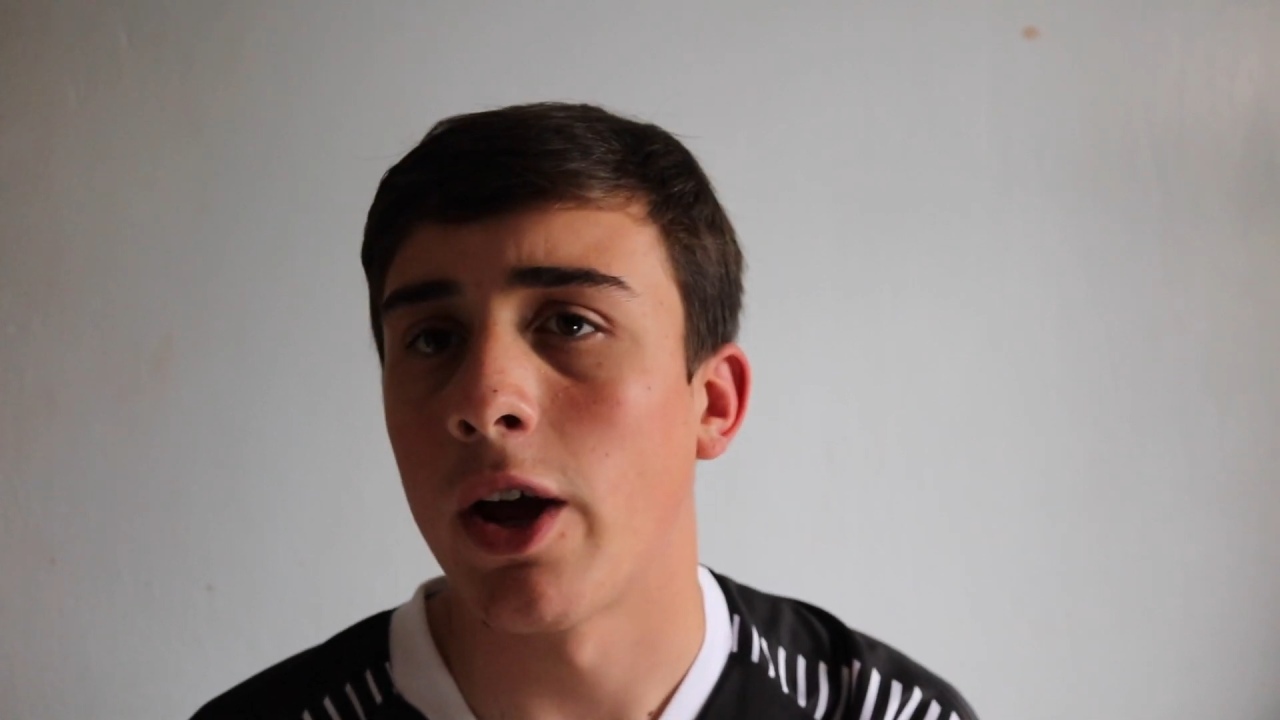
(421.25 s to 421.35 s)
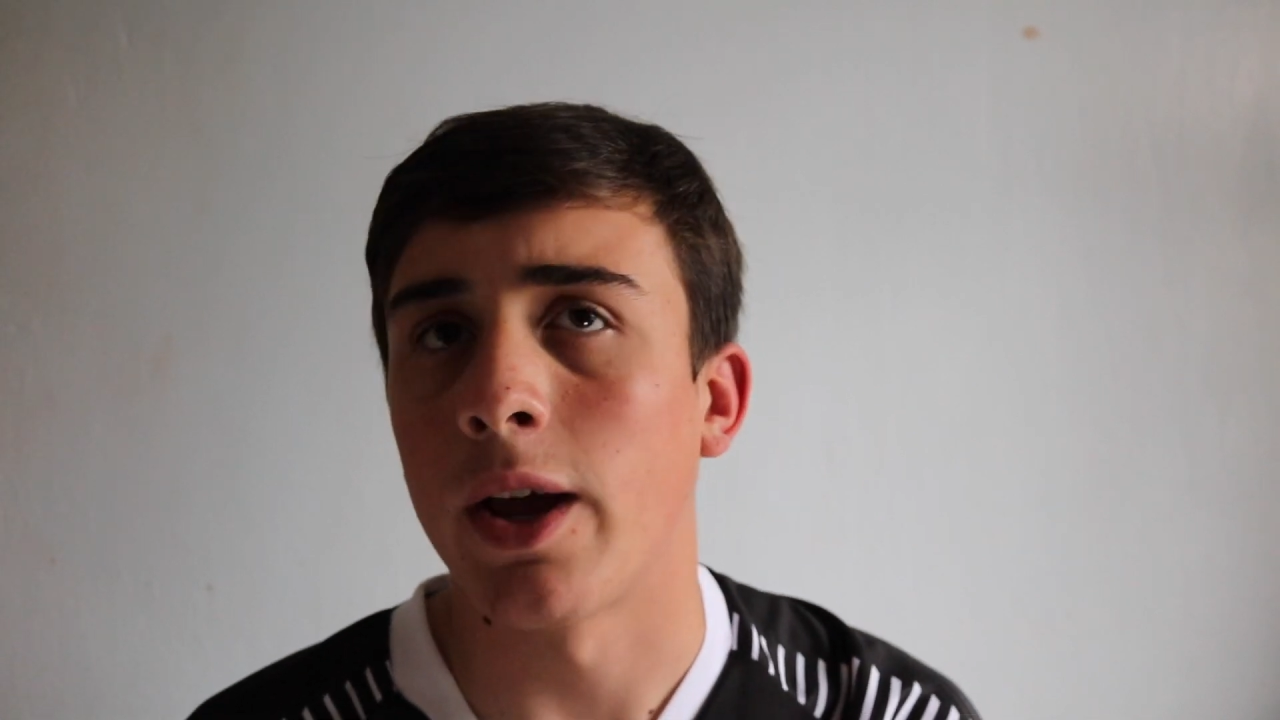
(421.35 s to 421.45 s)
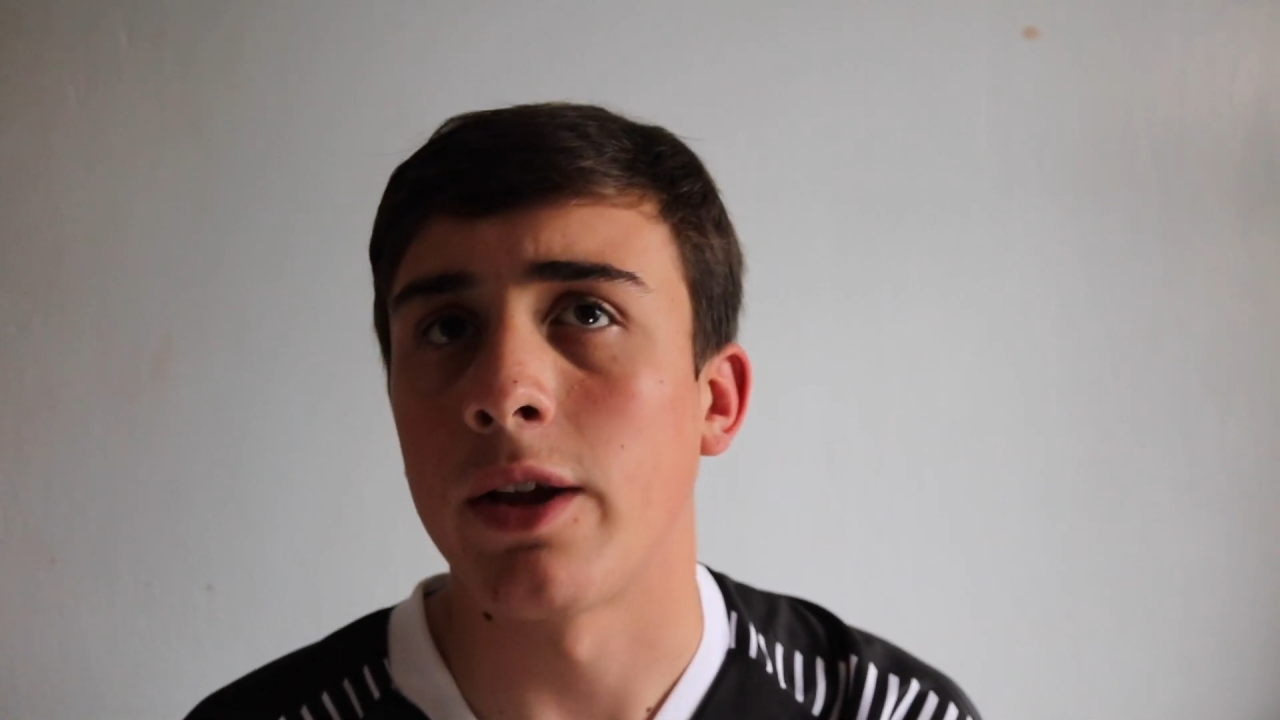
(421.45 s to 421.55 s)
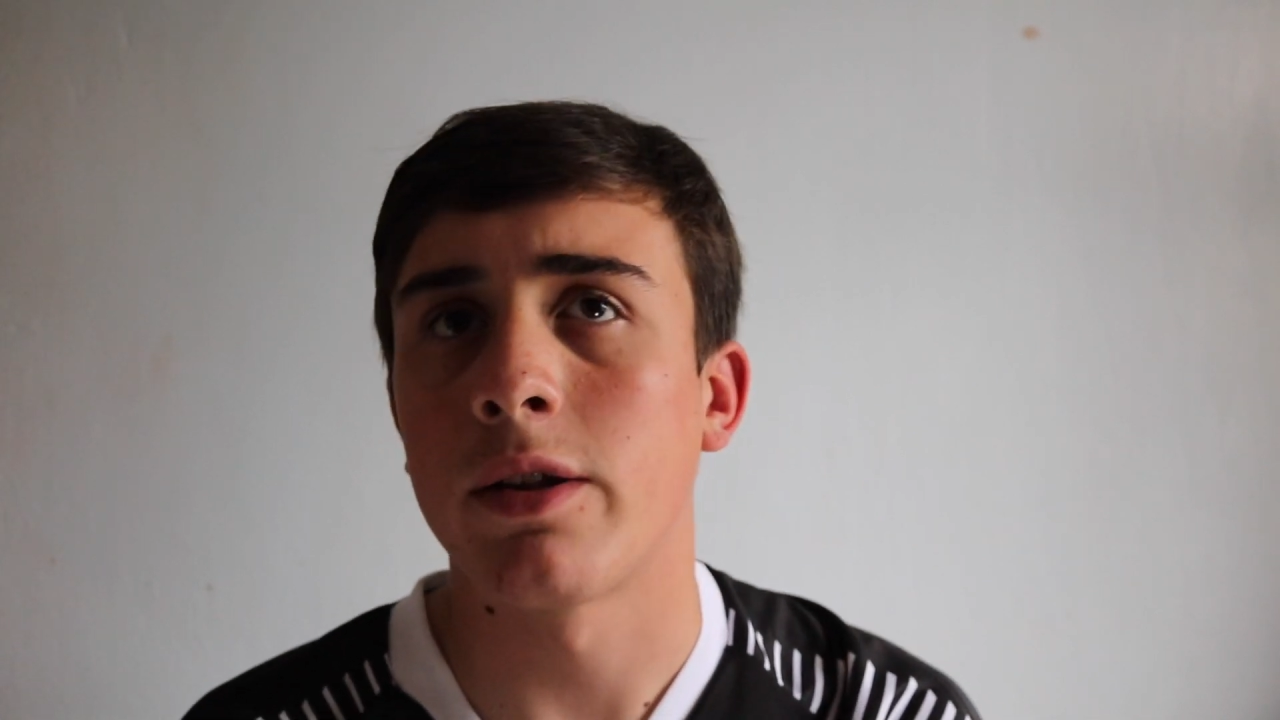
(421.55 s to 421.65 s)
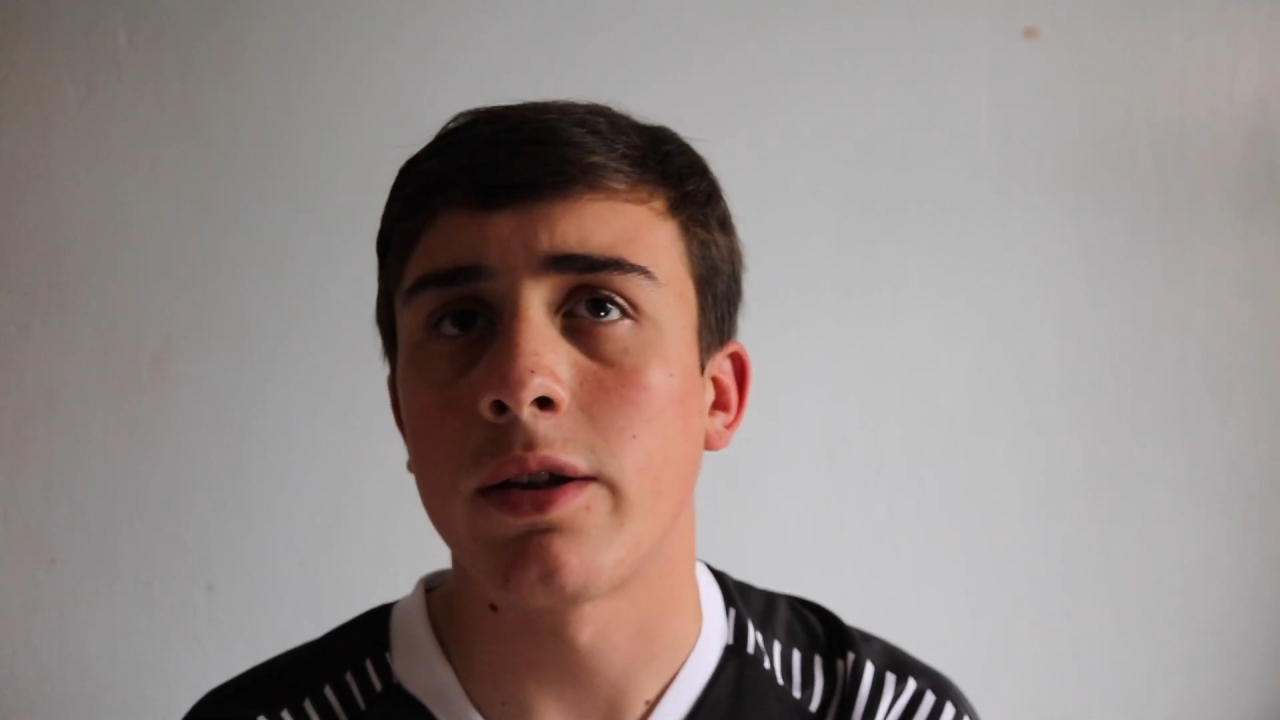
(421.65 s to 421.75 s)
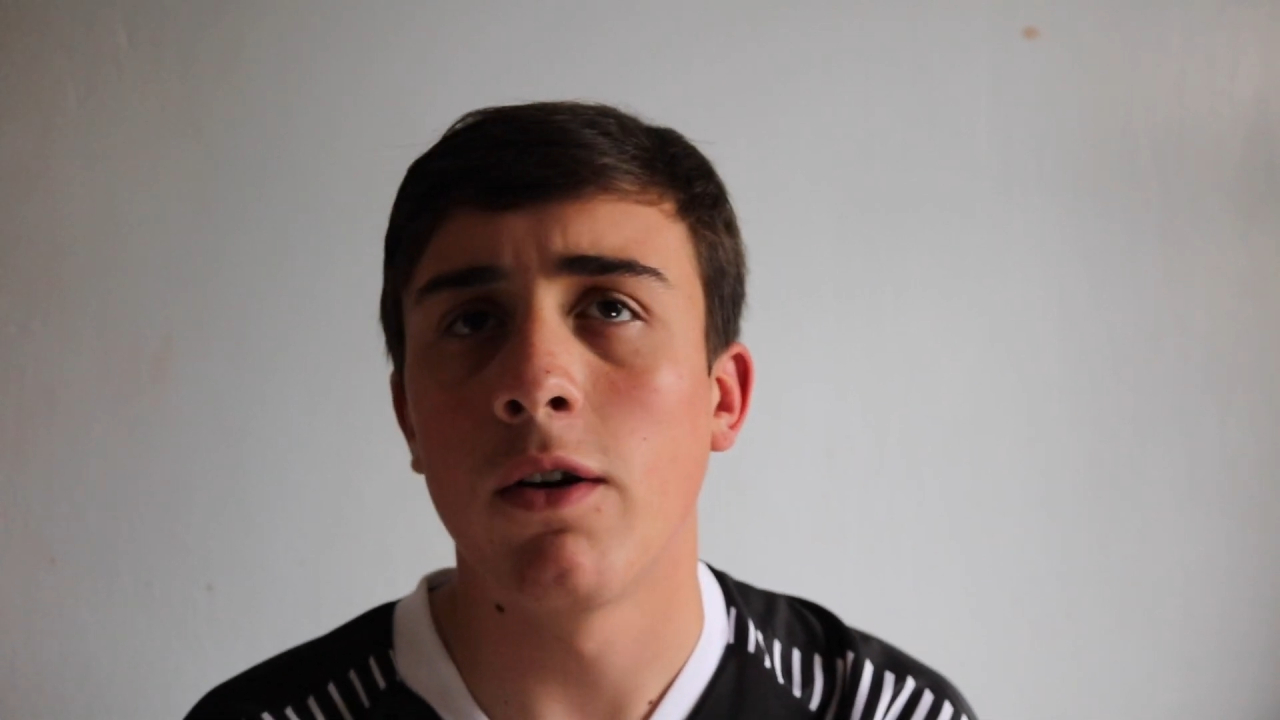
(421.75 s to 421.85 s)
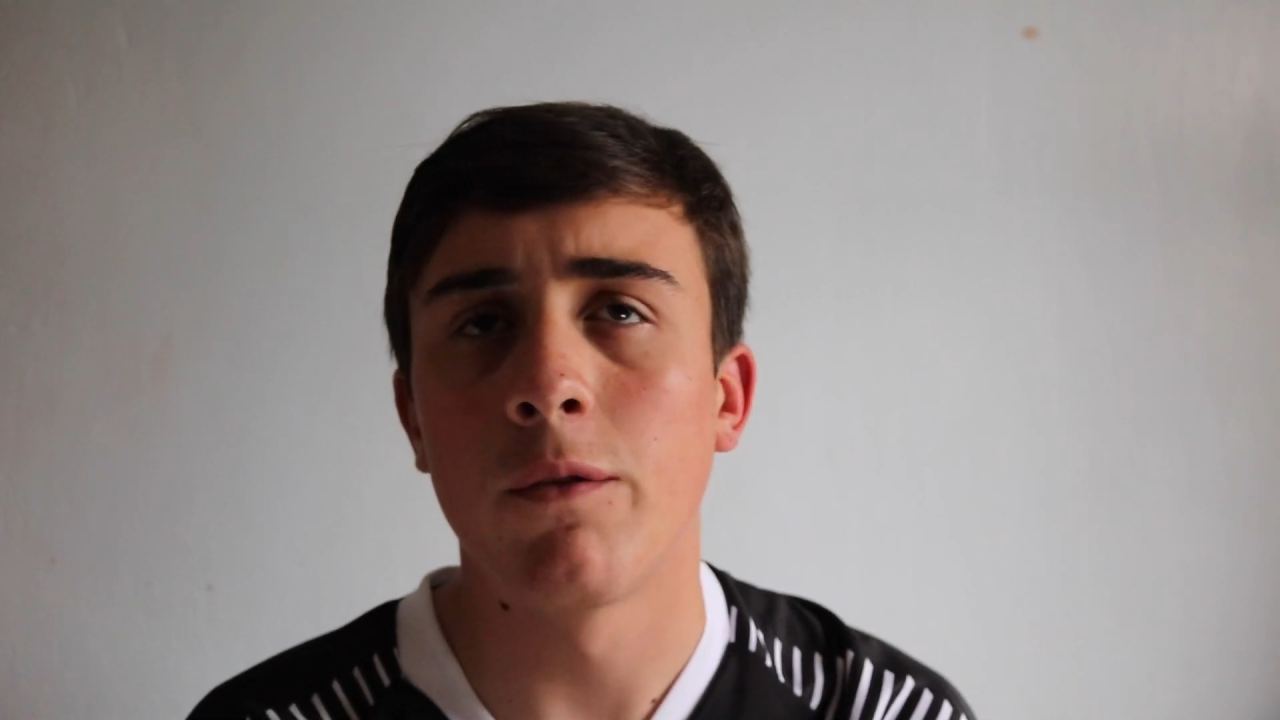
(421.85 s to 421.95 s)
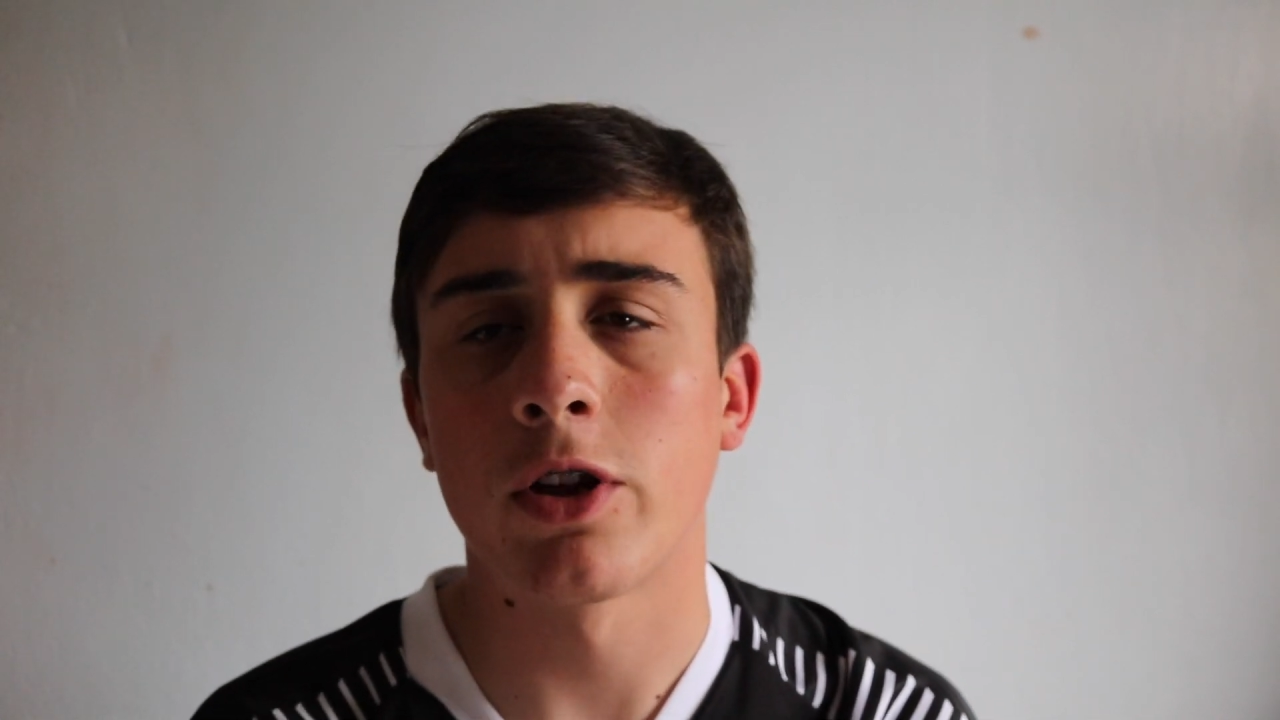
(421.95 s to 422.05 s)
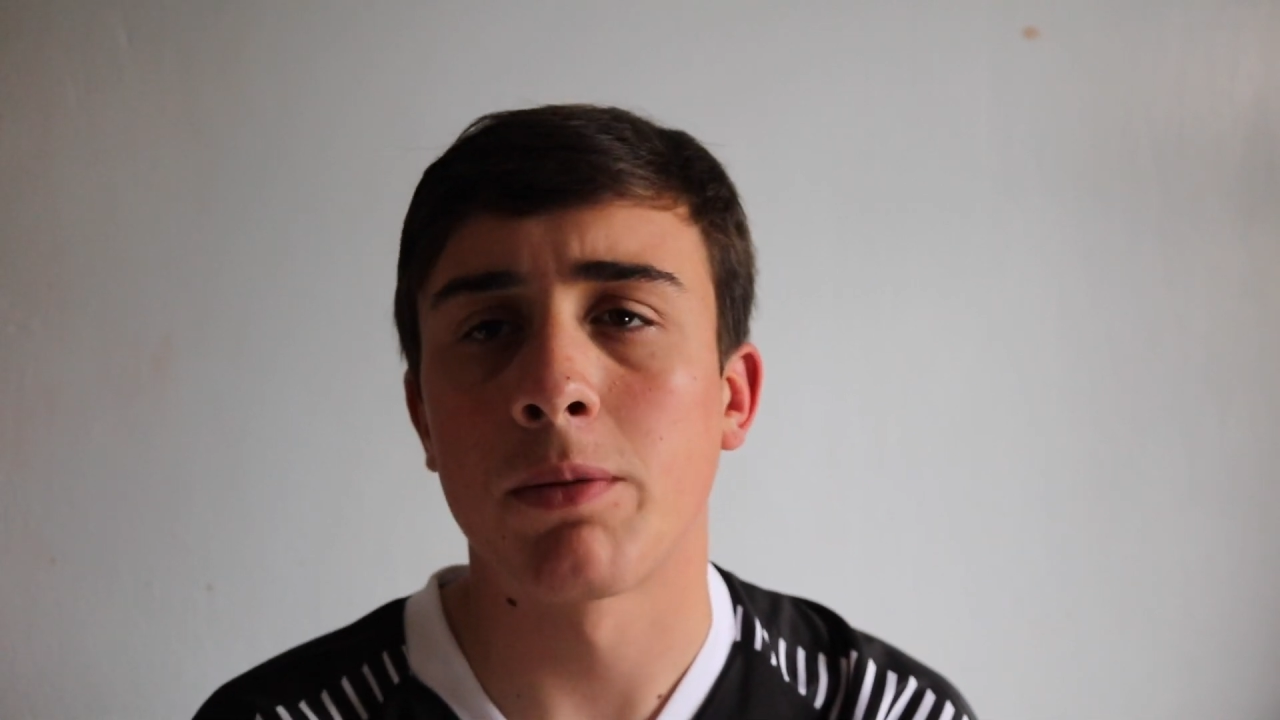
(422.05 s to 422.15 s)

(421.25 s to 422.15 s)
a silver